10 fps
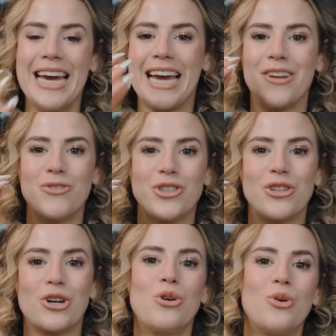And it was
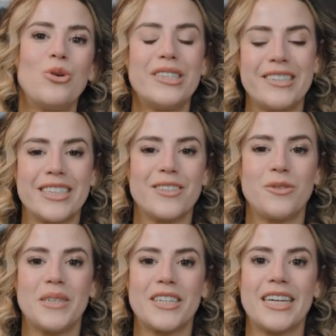the coolest
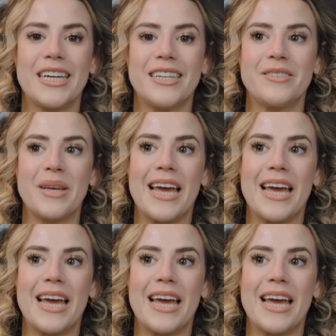experience,